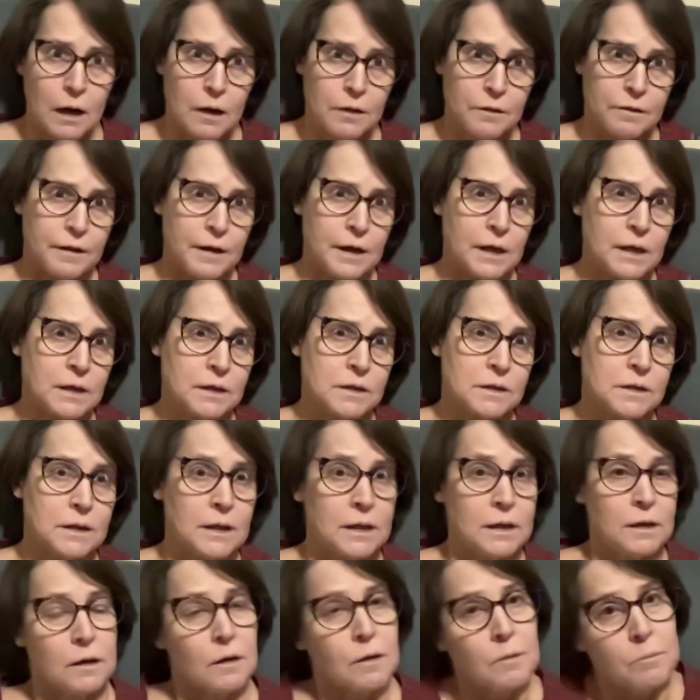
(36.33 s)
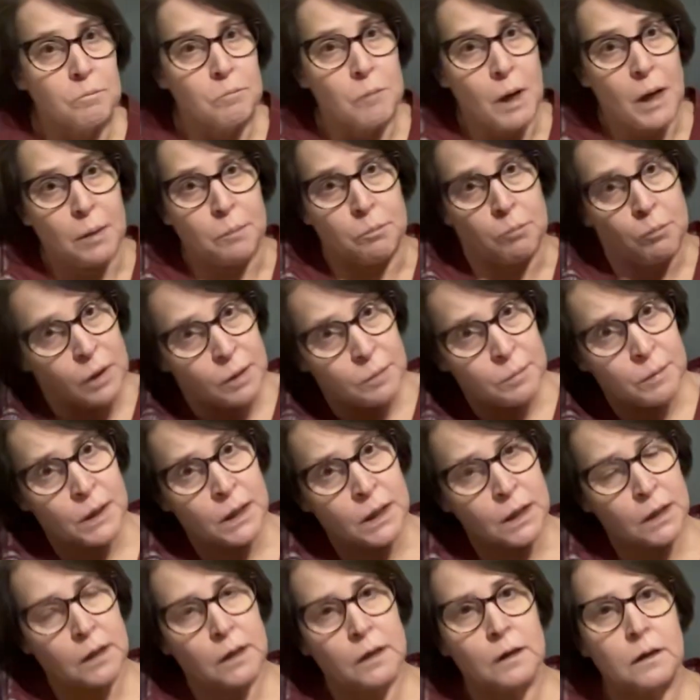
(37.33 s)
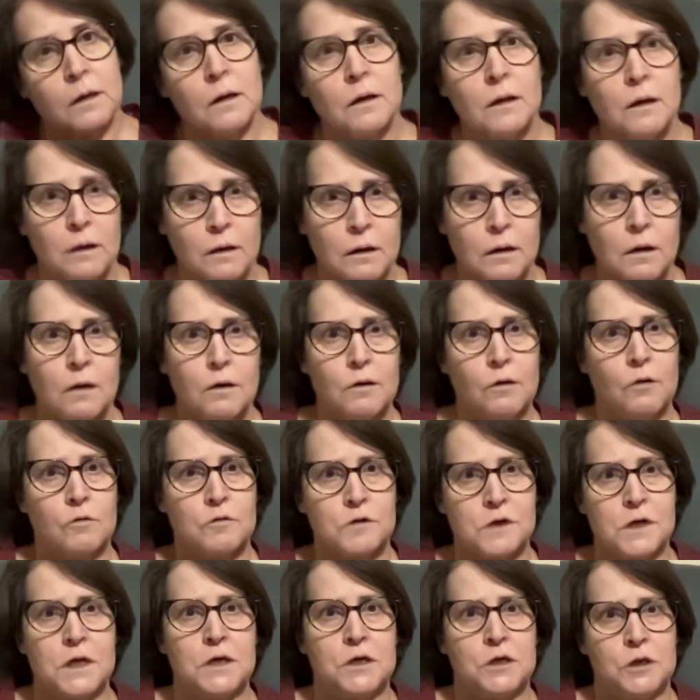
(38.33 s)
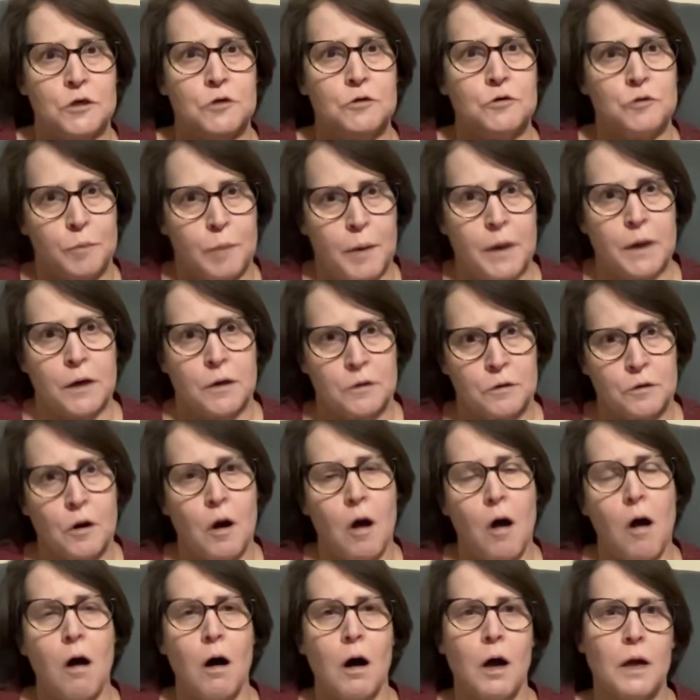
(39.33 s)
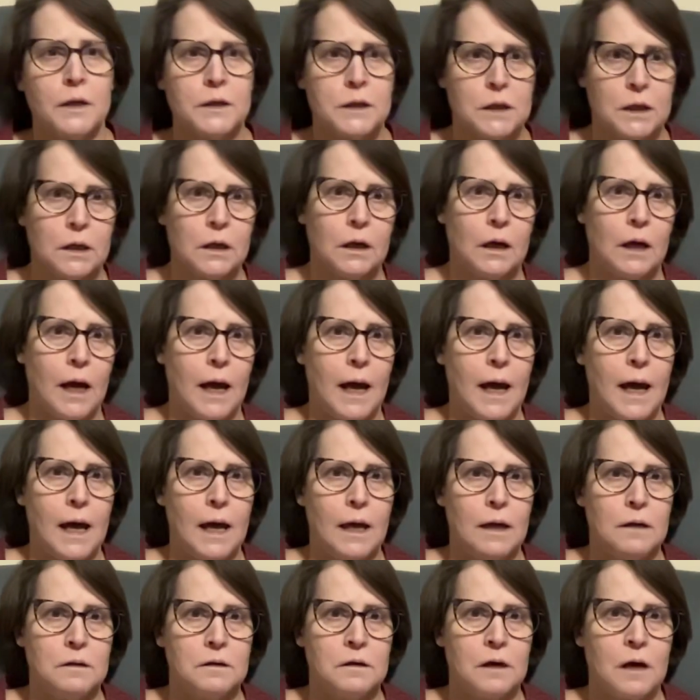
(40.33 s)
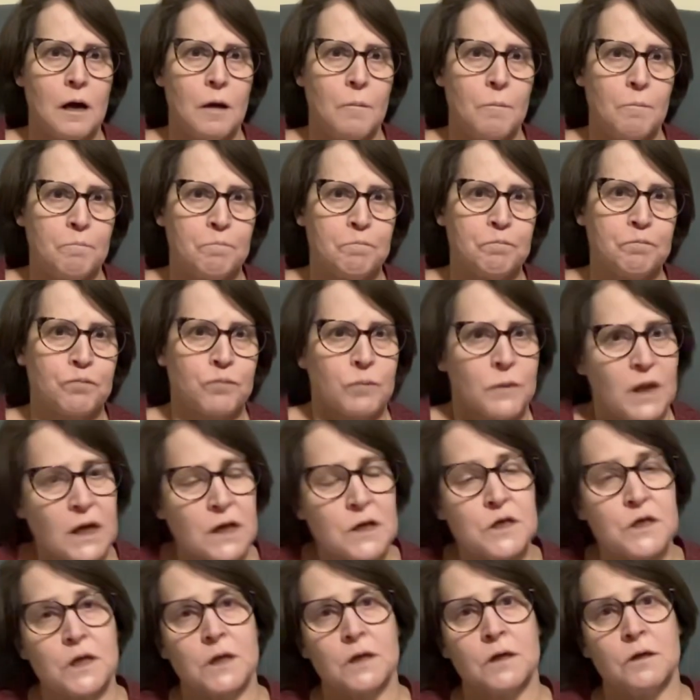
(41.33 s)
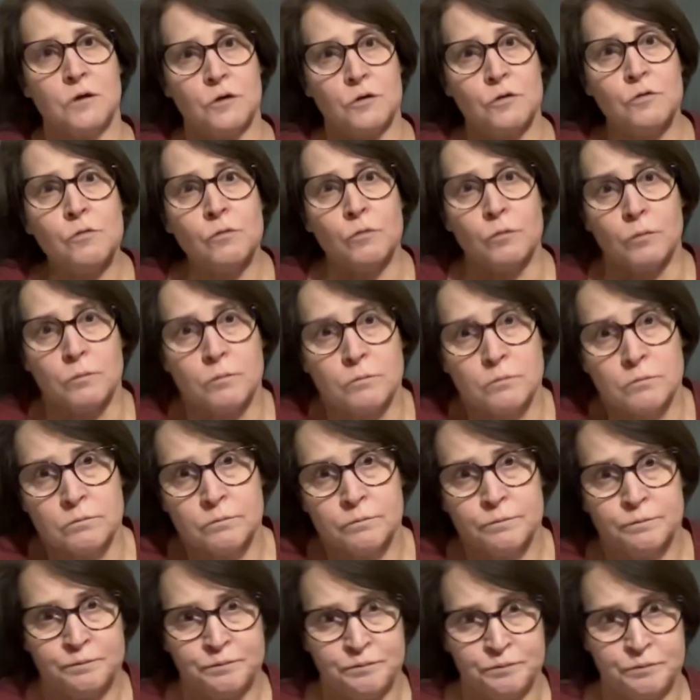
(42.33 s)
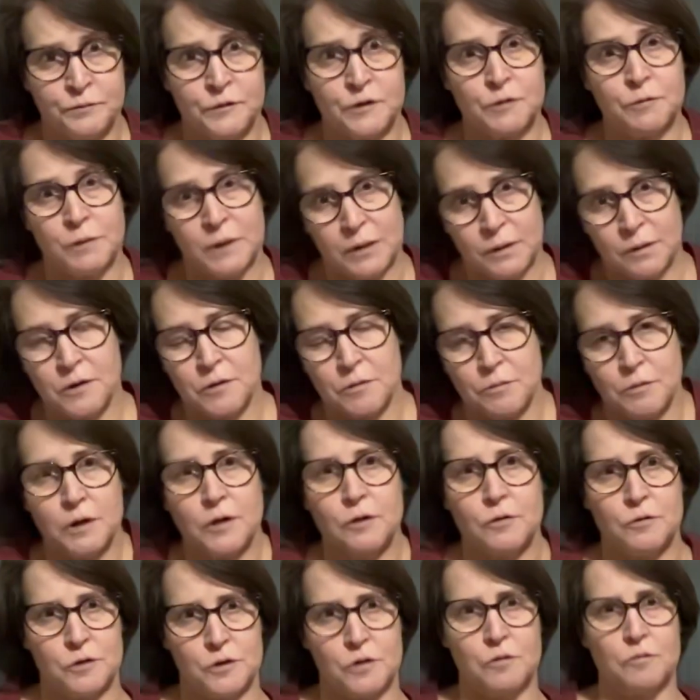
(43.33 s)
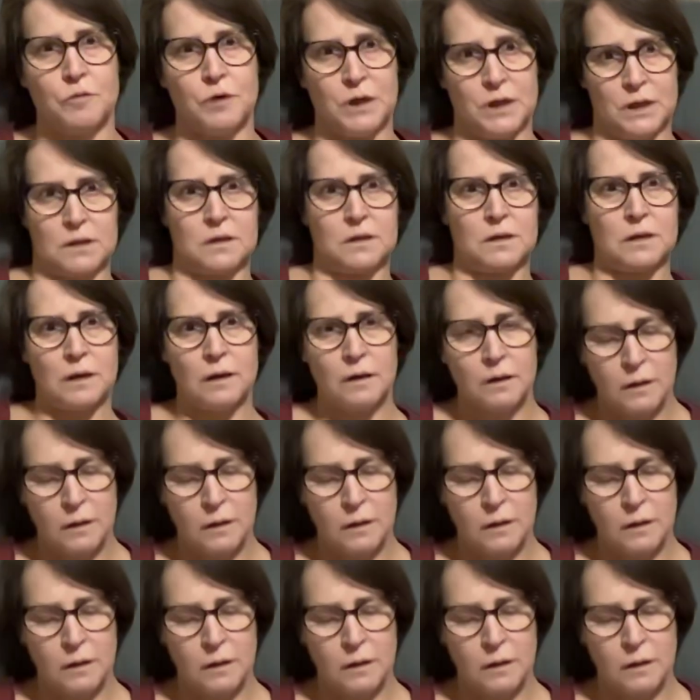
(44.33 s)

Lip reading: things that may mimic those issues but are not, and things you can do to reduce your risk.